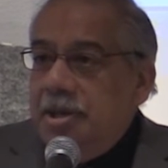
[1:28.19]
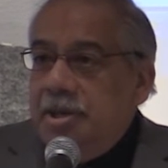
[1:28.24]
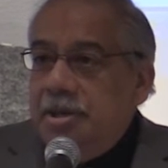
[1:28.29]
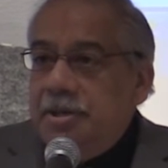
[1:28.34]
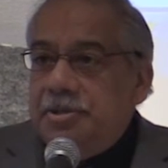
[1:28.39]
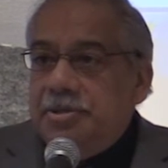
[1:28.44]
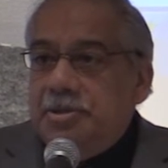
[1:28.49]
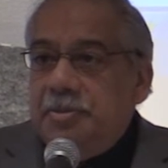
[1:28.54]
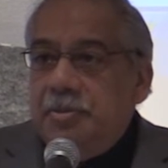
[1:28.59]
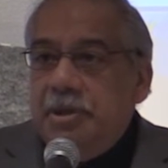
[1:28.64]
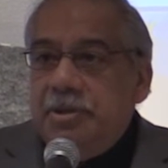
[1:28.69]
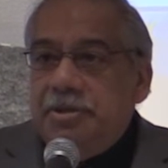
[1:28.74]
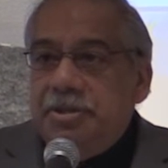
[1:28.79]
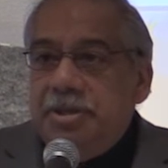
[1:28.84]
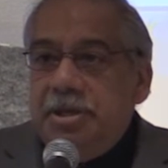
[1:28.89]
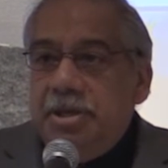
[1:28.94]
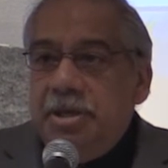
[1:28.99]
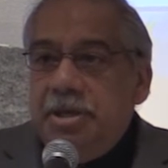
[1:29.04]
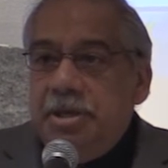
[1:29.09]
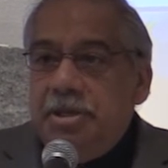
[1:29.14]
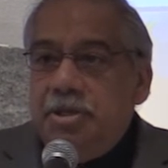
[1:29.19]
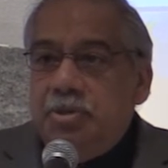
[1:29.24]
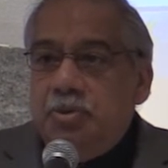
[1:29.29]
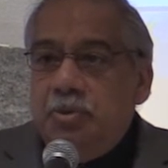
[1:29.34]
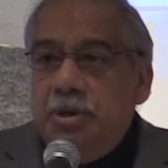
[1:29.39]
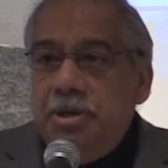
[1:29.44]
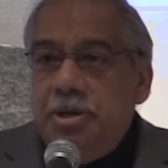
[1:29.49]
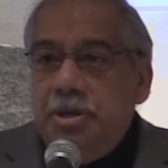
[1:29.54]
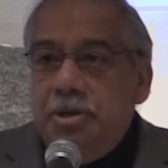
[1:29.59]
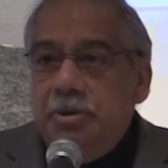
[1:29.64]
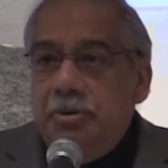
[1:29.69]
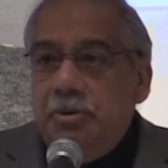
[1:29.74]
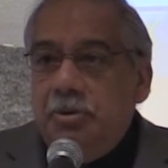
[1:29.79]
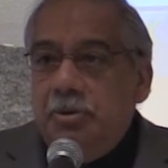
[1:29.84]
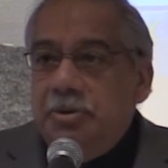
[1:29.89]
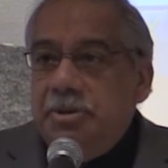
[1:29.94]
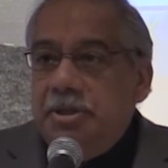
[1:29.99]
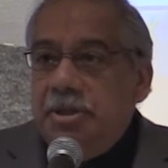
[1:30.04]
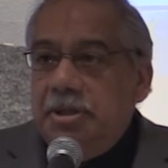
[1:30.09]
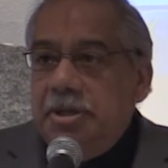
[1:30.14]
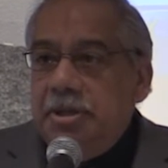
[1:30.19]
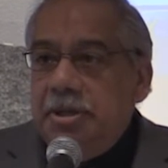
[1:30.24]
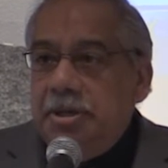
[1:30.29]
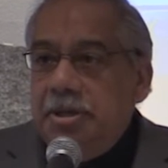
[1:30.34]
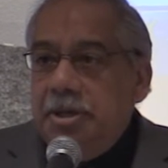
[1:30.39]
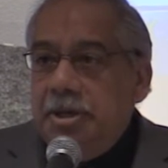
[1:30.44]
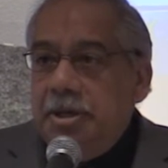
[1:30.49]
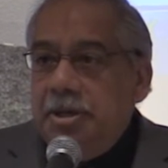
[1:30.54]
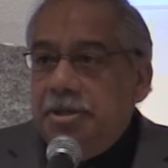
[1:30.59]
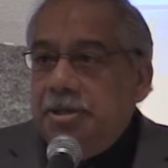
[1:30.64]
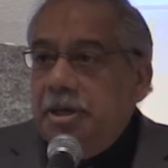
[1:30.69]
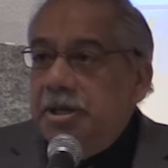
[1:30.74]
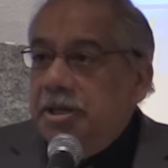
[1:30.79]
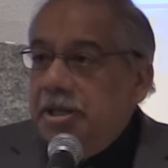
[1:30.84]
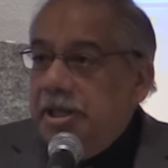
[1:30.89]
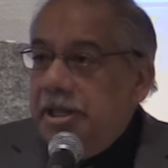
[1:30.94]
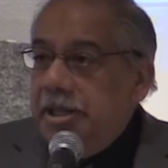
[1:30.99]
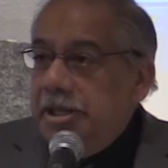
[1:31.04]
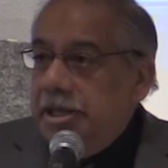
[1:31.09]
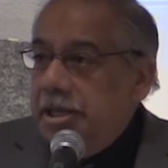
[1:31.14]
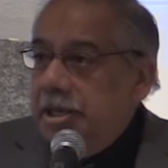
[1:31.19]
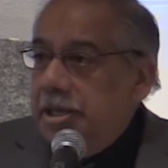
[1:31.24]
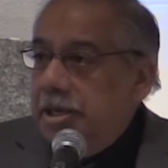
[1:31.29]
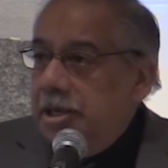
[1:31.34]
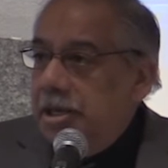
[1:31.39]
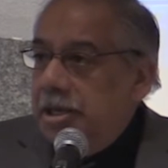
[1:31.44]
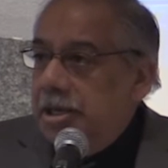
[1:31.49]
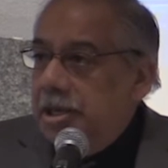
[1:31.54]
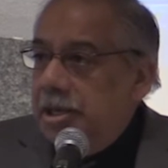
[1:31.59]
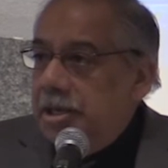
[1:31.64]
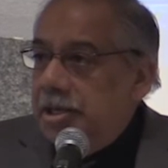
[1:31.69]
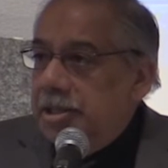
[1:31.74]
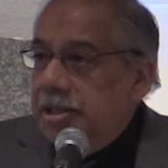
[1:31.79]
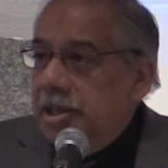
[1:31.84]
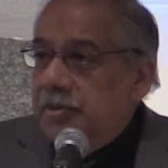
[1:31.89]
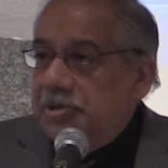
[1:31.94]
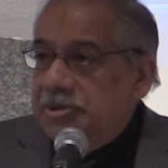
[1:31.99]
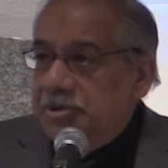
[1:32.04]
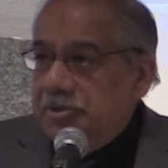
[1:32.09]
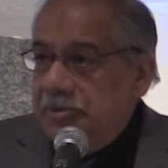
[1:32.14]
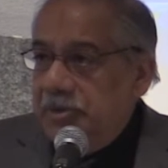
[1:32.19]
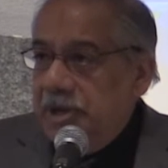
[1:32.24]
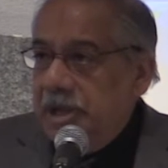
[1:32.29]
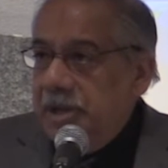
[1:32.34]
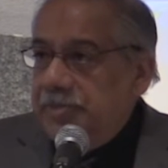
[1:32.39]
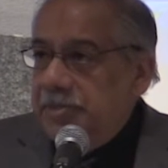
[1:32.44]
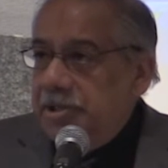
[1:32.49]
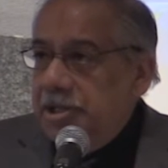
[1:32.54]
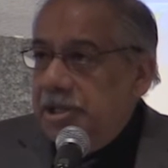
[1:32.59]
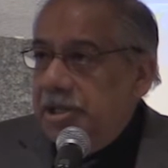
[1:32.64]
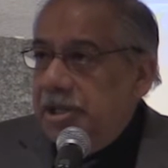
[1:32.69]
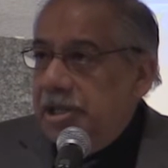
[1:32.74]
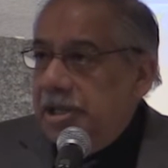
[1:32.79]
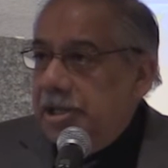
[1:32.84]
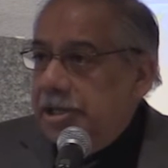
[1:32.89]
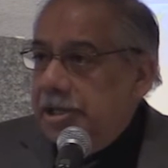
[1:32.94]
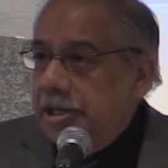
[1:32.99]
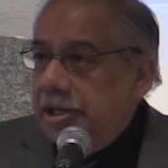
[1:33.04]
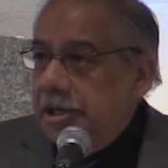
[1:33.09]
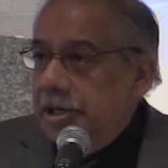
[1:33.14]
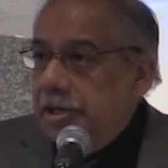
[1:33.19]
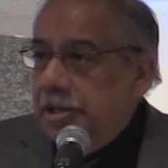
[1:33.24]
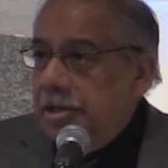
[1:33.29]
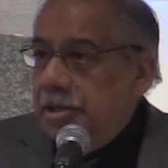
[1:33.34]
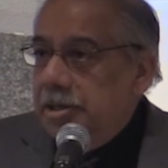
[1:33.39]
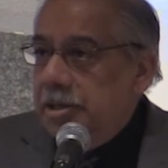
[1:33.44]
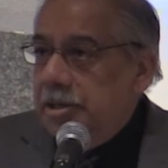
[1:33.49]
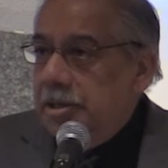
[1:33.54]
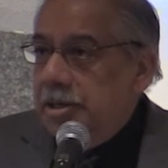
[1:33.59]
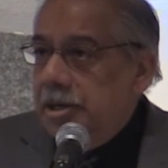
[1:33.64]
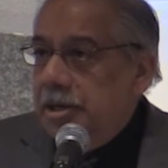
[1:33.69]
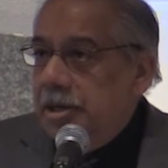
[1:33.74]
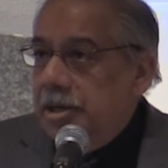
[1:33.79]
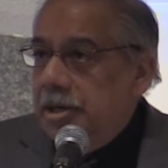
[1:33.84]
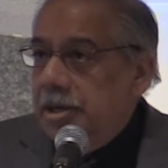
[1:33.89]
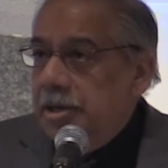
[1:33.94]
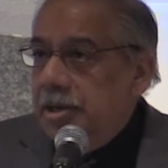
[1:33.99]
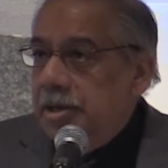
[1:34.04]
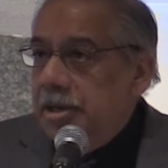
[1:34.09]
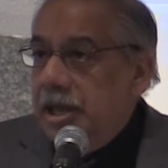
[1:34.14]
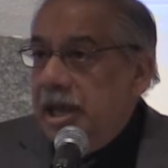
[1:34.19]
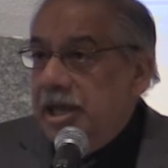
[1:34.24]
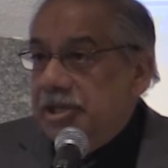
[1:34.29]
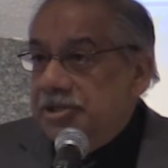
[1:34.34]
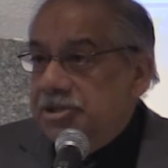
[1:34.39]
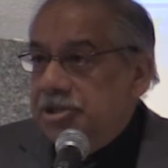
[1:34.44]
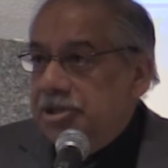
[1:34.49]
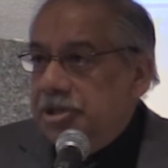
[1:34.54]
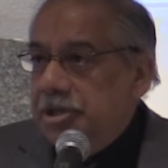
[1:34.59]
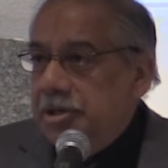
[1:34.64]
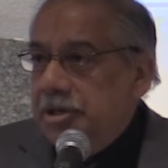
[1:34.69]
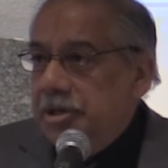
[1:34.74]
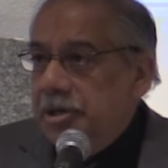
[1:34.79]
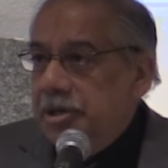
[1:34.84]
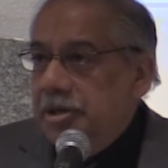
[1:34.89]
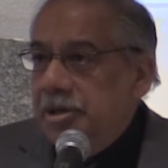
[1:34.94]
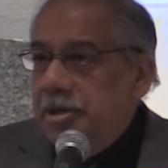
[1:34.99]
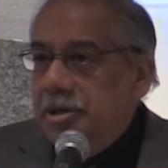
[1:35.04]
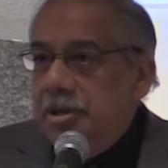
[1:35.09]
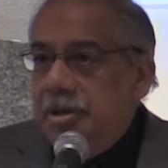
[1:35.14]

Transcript: It's about the 20-year-old young lady that was raped in India last year.